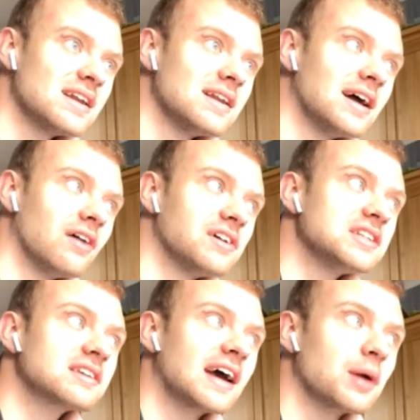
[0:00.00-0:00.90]
Now
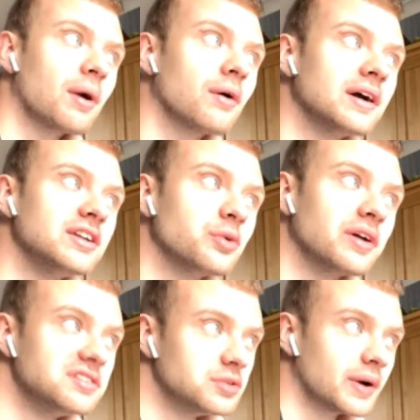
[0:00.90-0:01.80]
these came out in
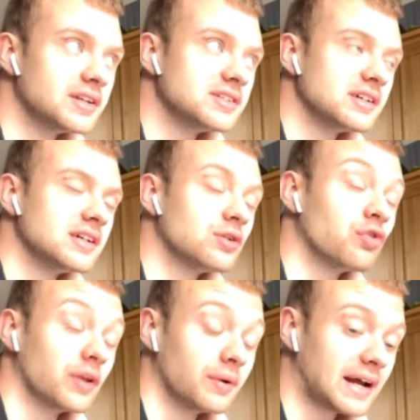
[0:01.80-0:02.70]
2020, or
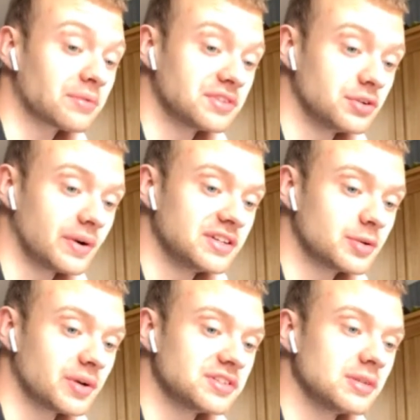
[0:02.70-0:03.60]
they were announced in
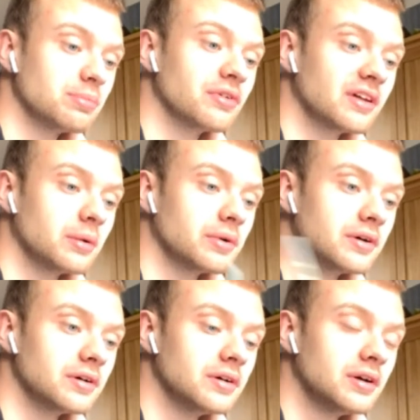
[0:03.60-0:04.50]
2020, but they
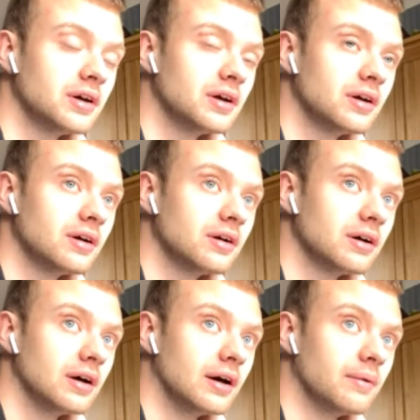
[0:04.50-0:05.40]
were
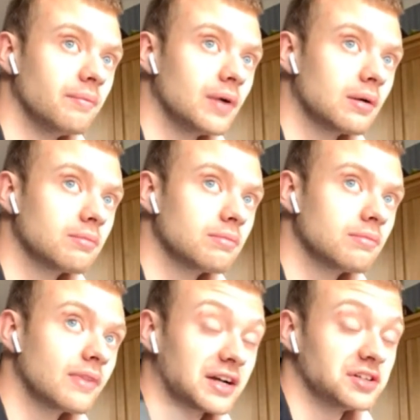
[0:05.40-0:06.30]

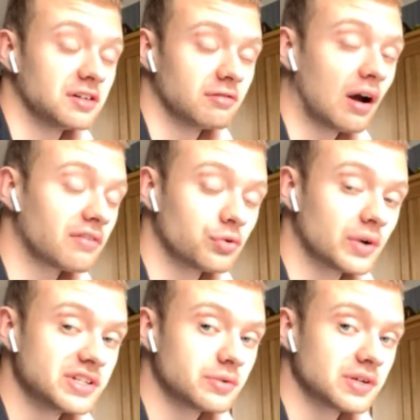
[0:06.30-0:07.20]
they actually arrived in
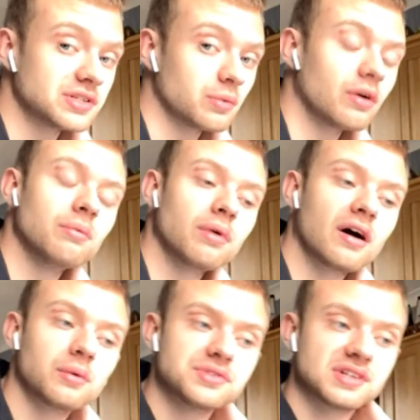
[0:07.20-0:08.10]
2021. But
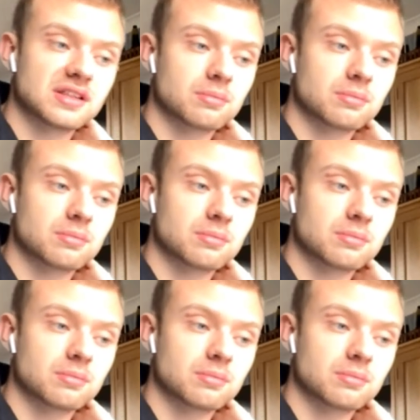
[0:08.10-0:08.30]
I would say